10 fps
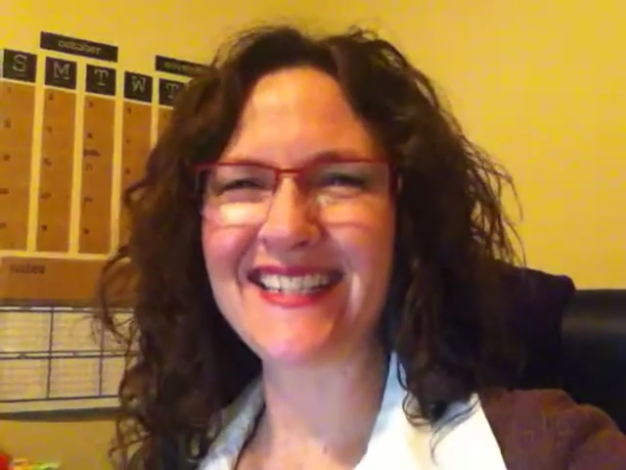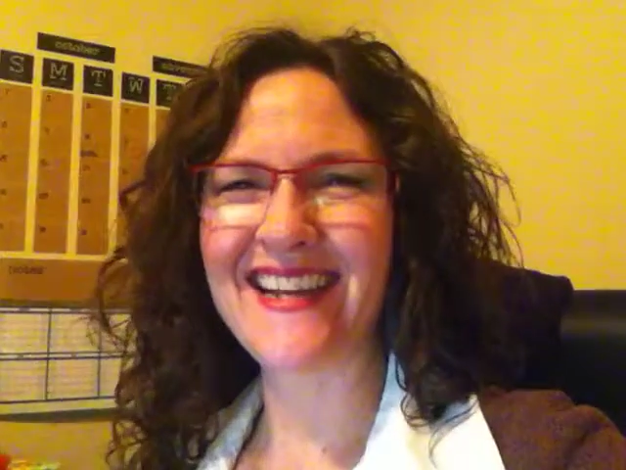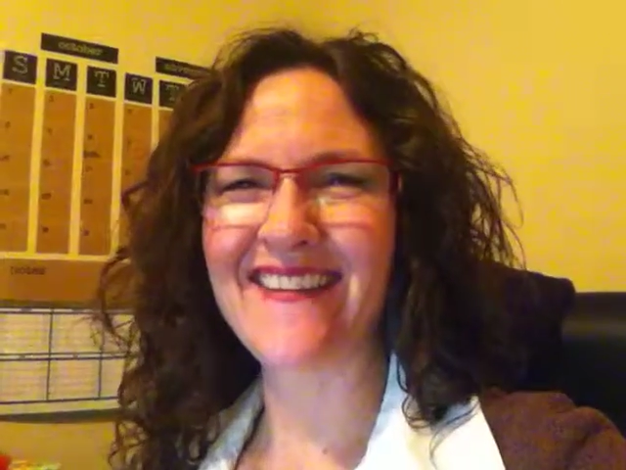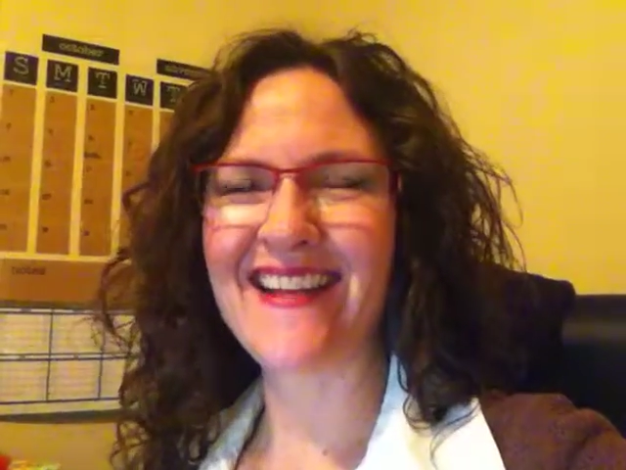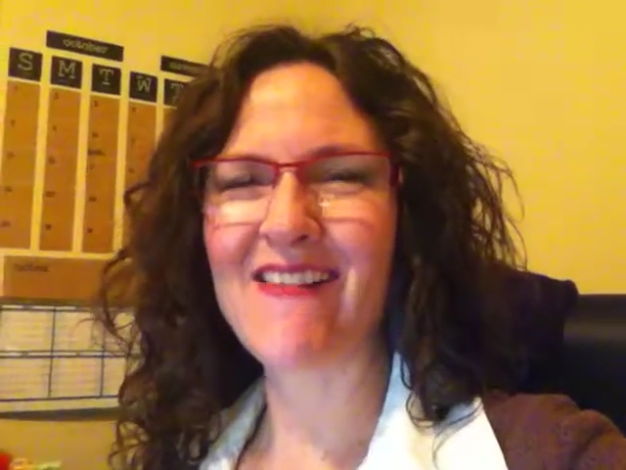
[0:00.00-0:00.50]

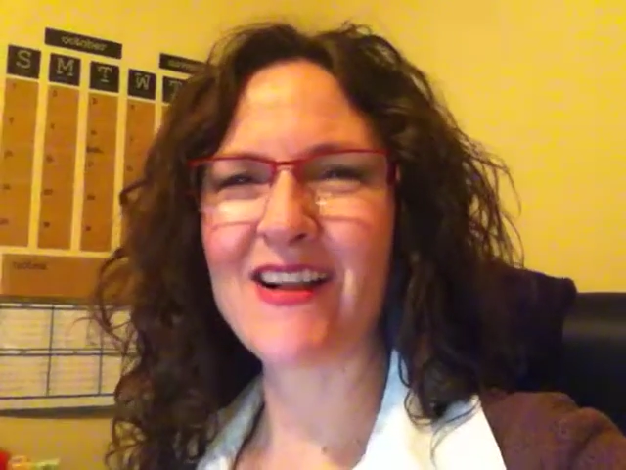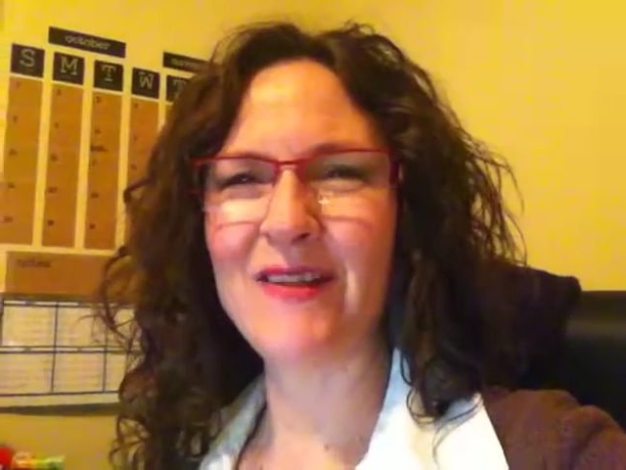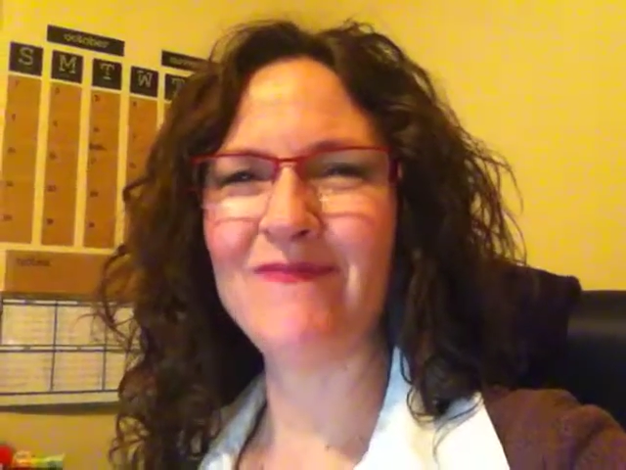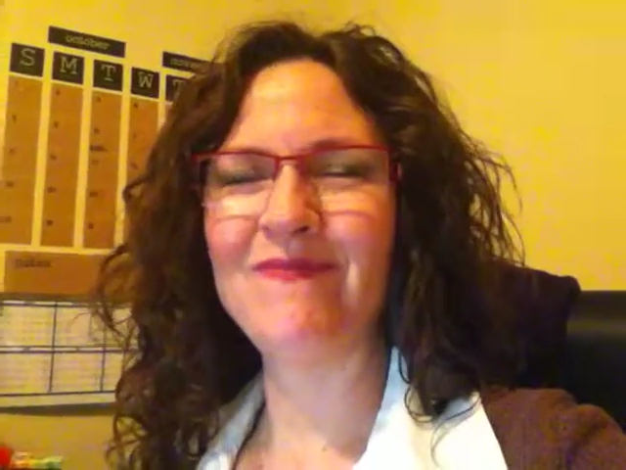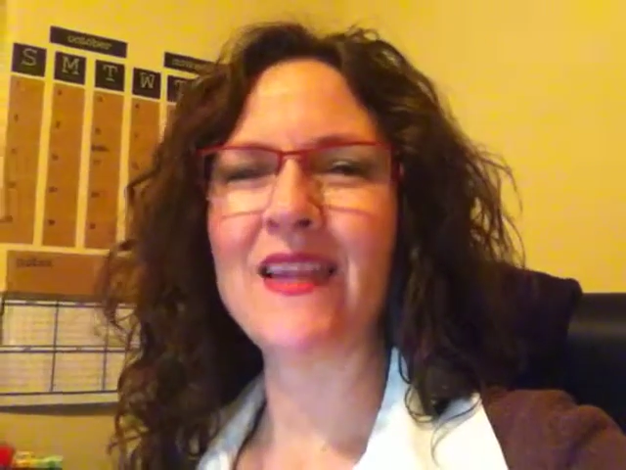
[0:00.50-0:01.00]
desired
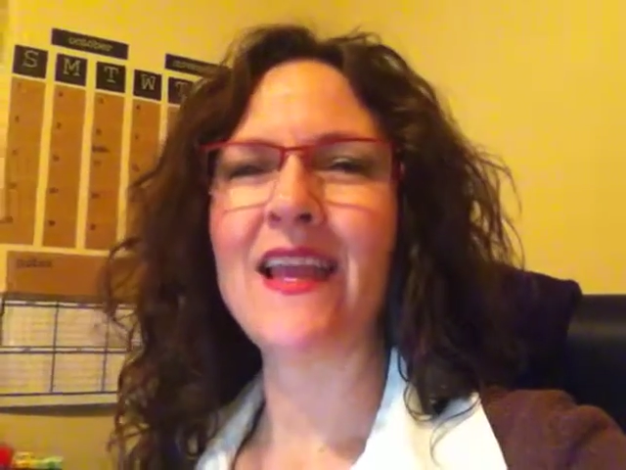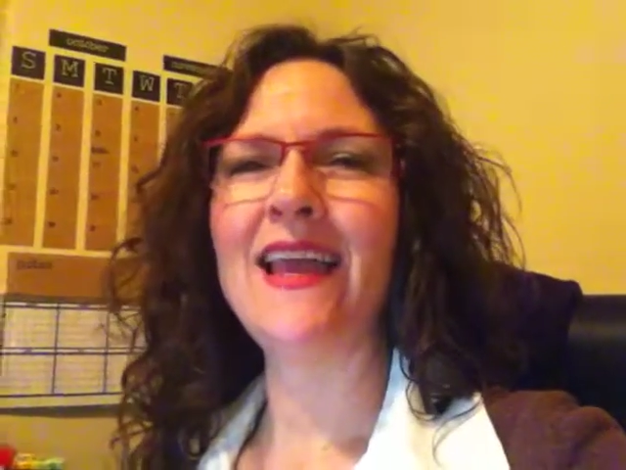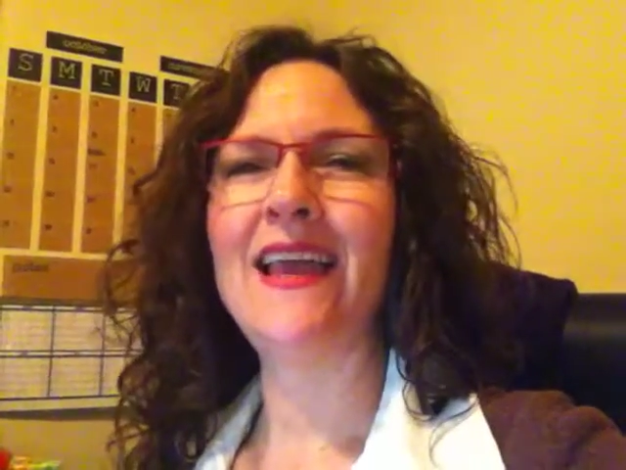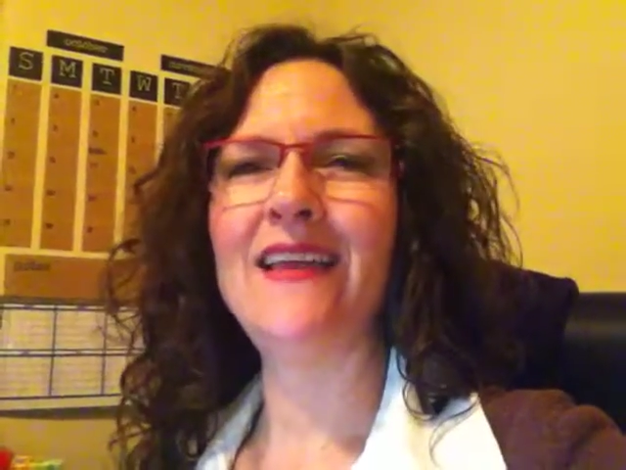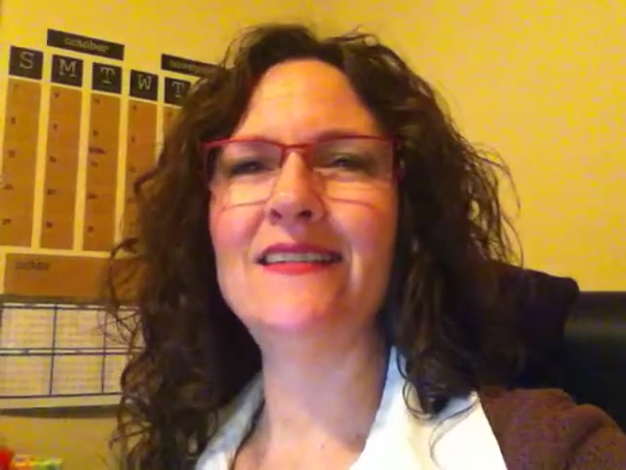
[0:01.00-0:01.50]
outcome,
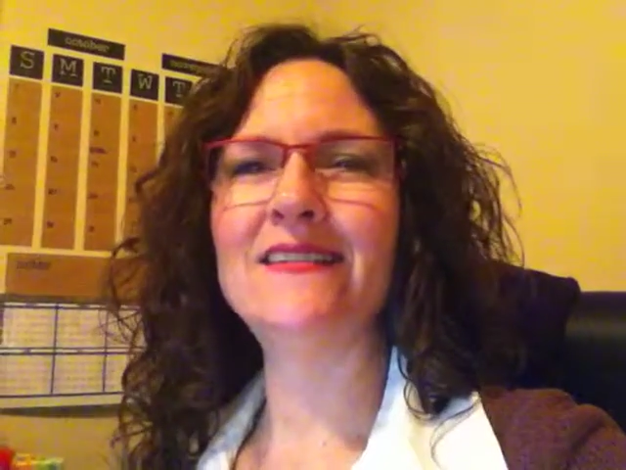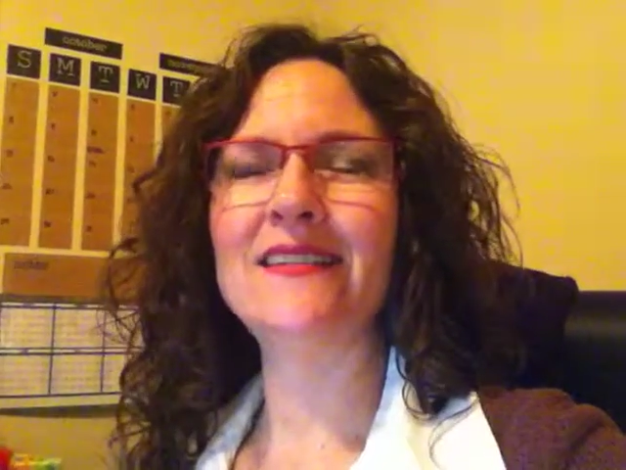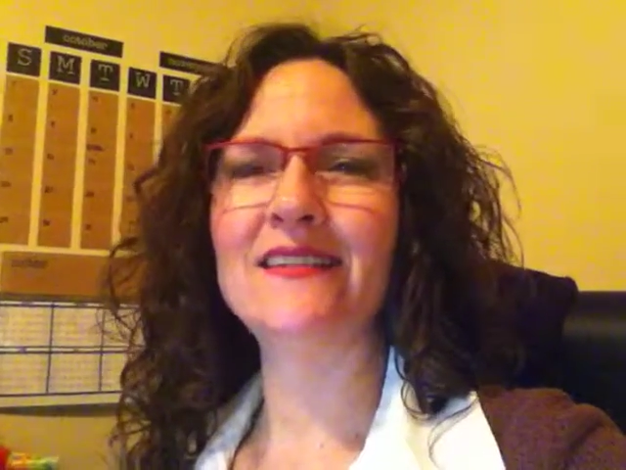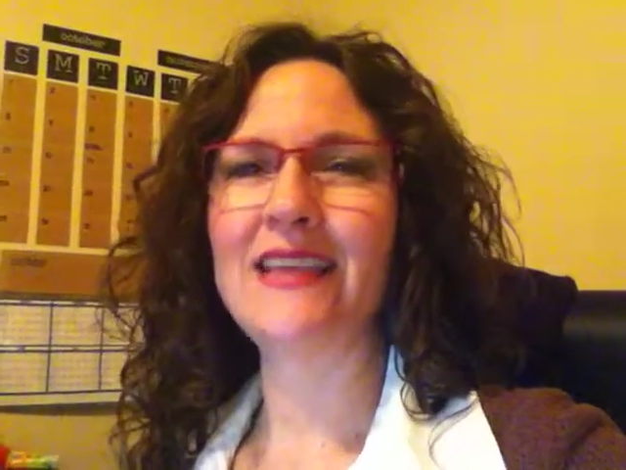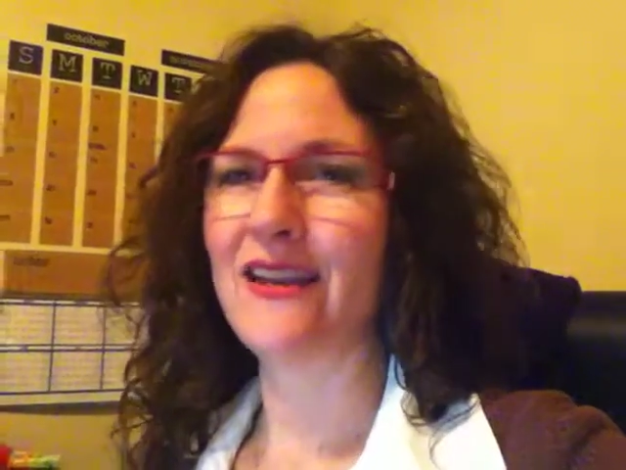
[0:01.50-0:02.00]

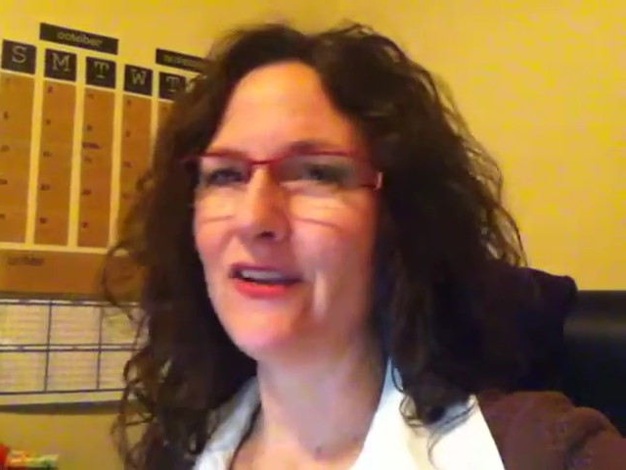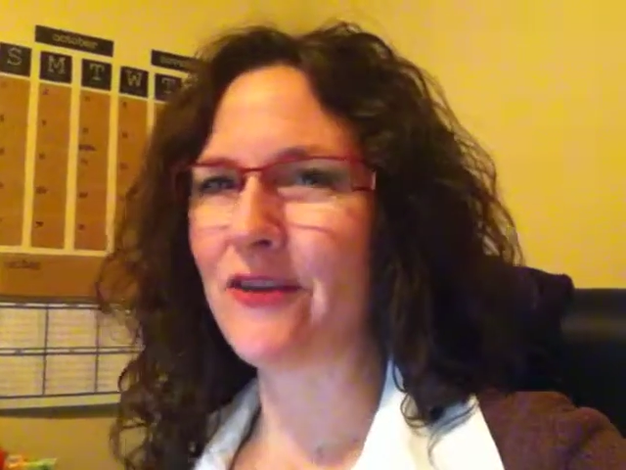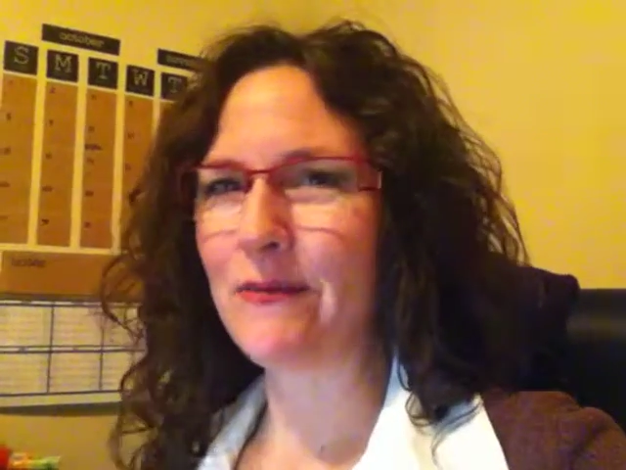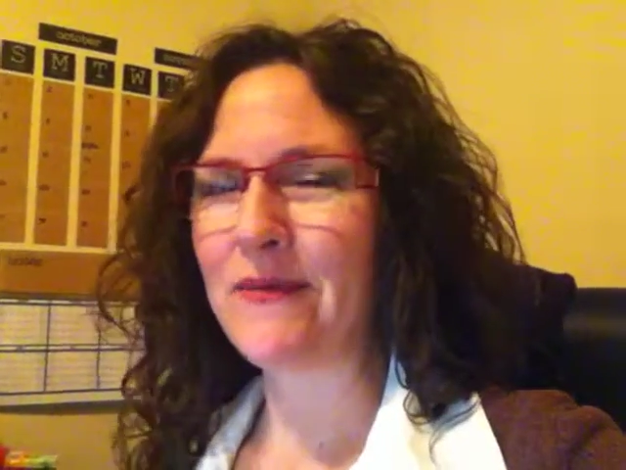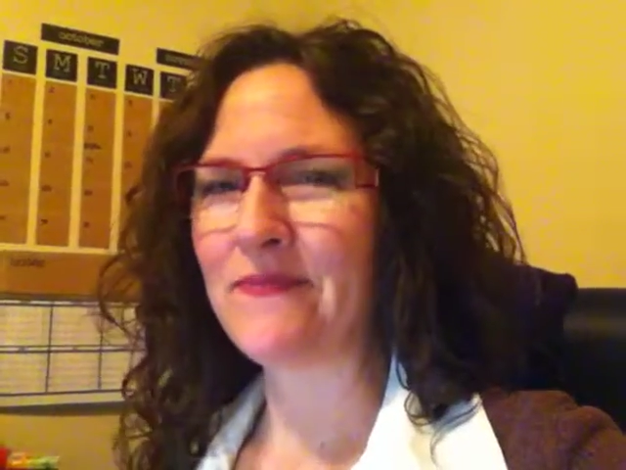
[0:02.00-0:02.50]
and gain
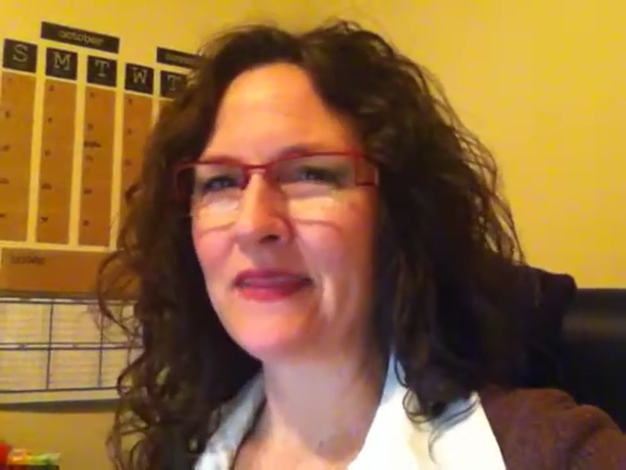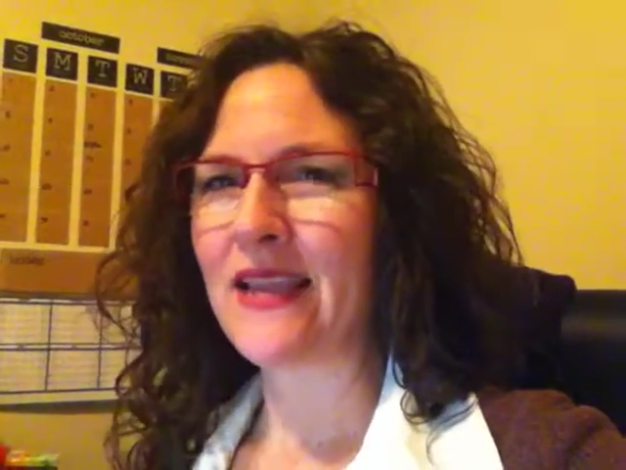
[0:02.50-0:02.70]
agreement.